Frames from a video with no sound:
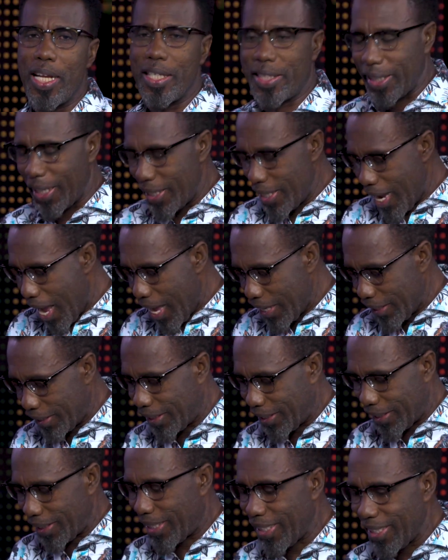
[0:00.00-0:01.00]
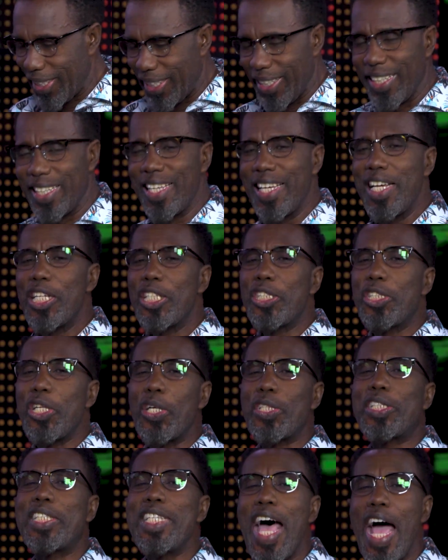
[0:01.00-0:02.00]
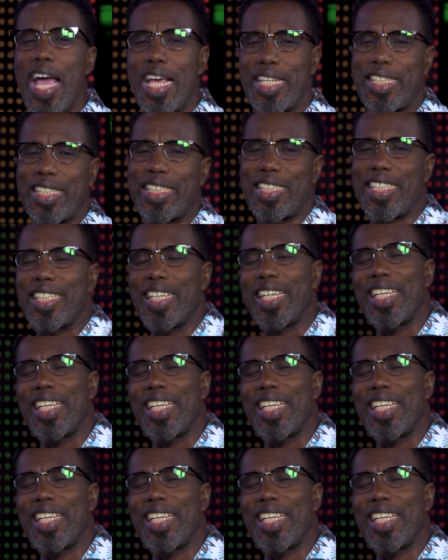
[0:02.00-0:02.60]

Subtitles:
and say nice. Just nice.